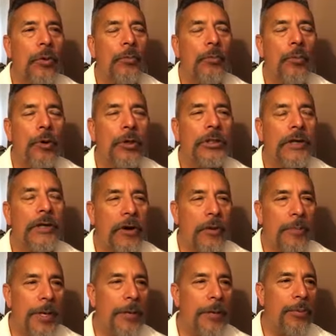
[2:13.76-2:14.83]
most of our
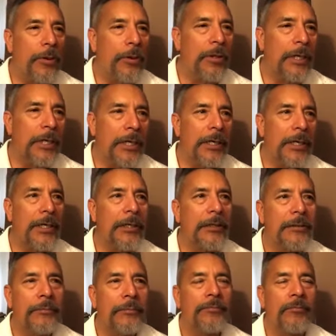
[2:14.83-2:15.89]
people are
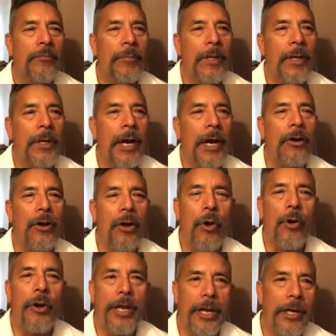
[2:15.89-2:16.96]

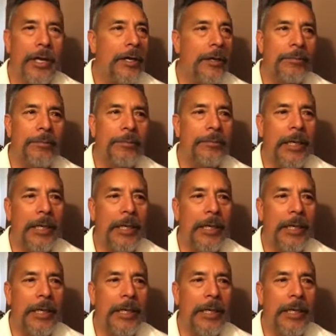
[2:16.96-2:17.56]
low income.